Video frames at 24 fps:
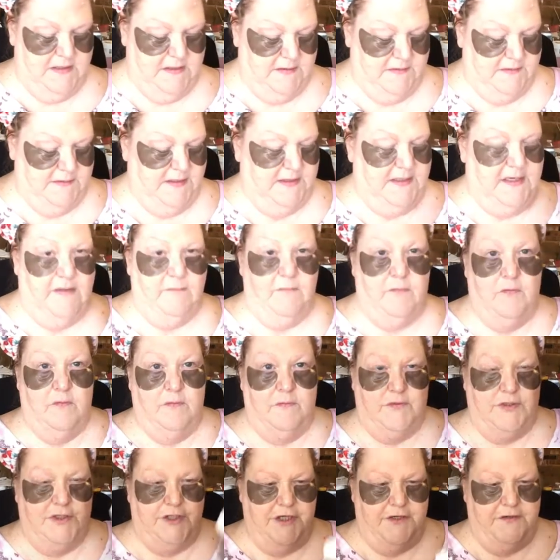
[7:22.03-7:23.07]
then I will
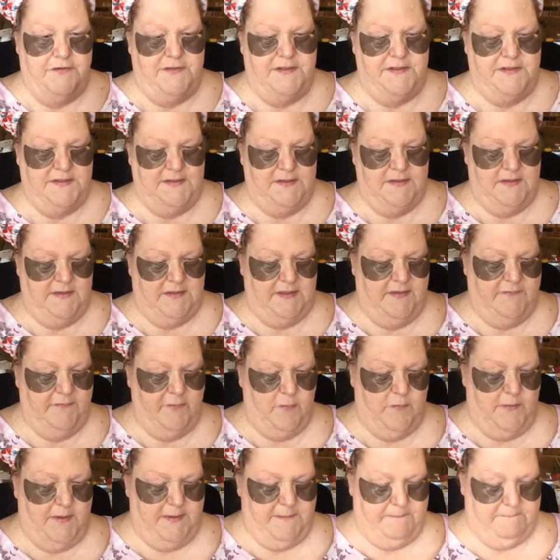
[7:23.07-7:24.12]
share this in a
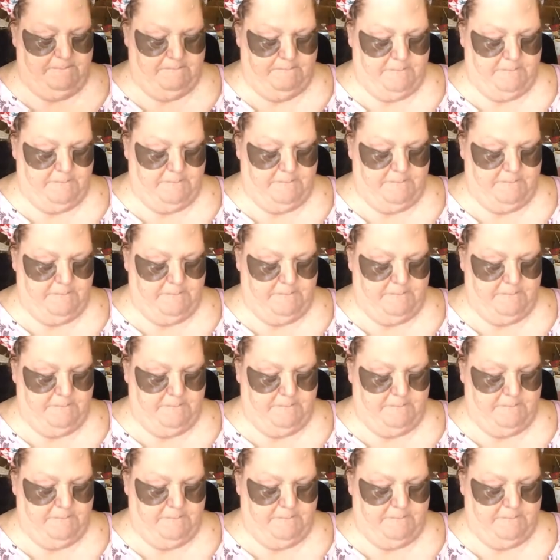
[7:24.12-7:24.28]
giveaway.